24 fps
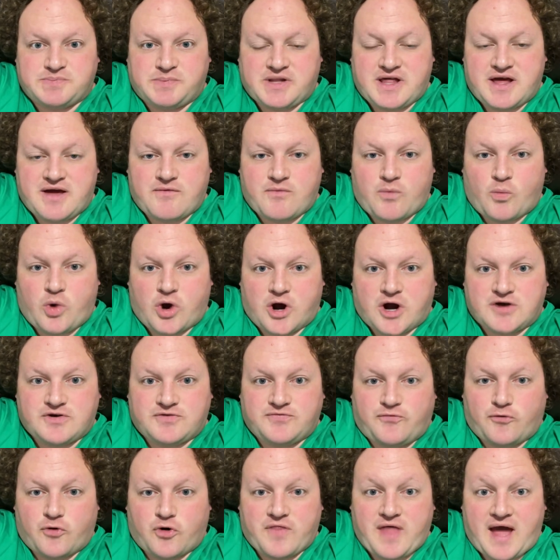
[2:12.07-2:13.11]
worked
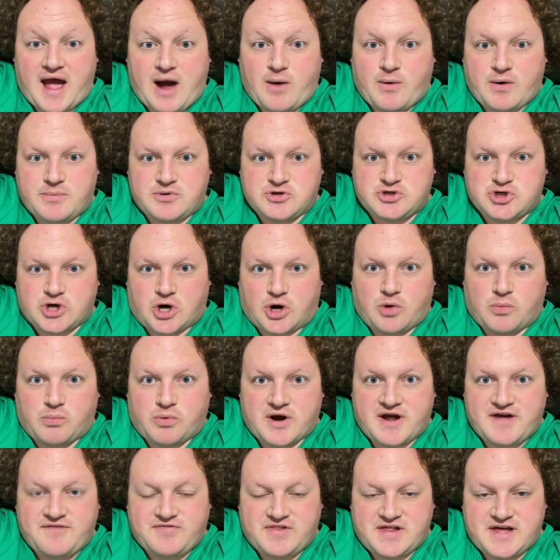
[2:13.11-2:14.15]
for the Highway Patrol
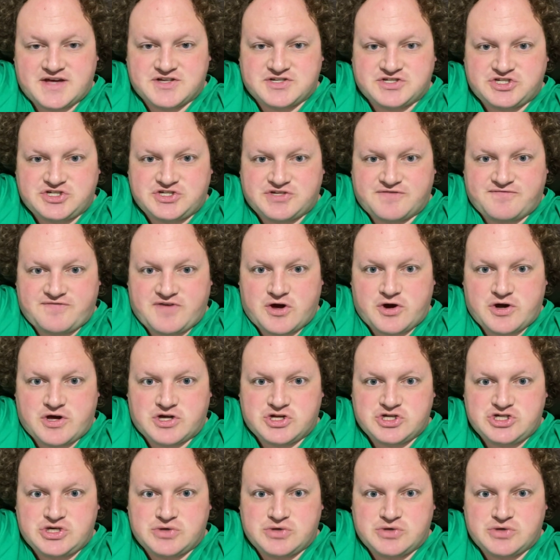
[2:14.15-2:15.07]
briefly as a civilian.